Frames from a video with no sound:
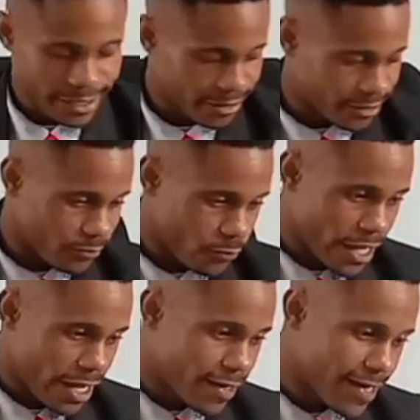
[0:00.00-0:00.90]
Good.
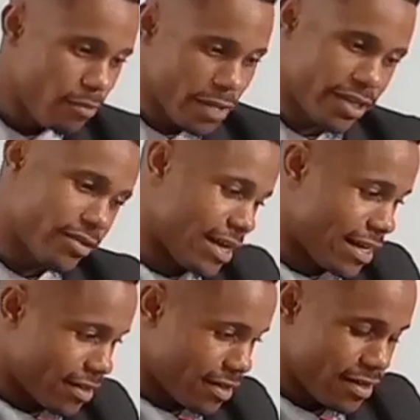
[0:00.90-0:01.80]
We are coming to
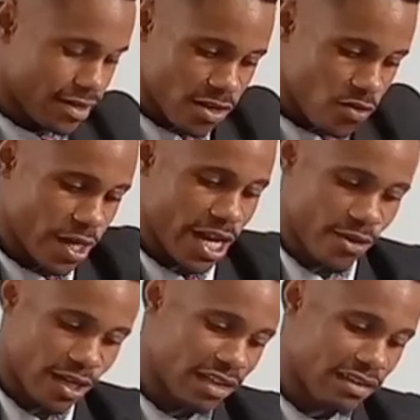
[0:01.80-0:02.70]
that. Whether
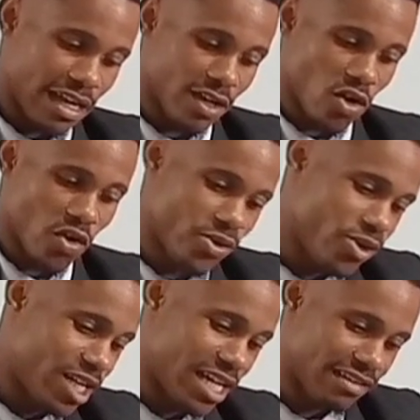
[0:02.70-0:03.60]
you understand it or you
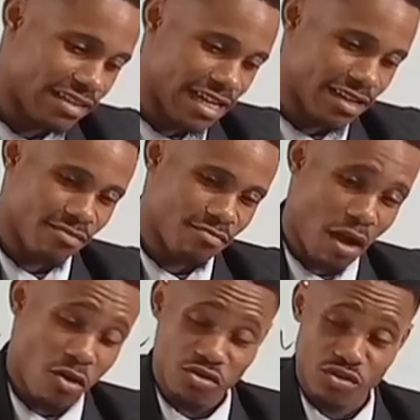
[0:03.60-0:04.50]
don't understand.
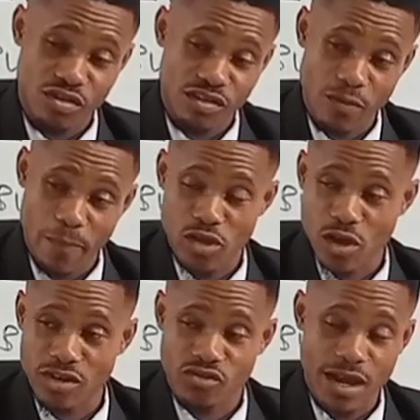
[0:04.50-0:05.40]
My own duty is to make
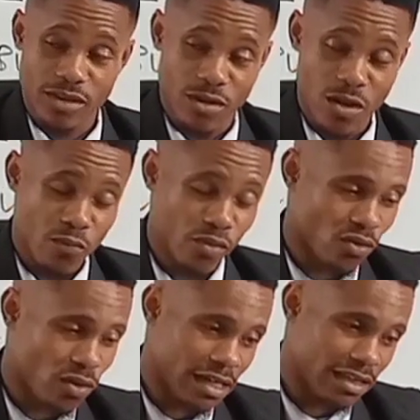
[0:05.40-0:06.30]
sure I try to help you to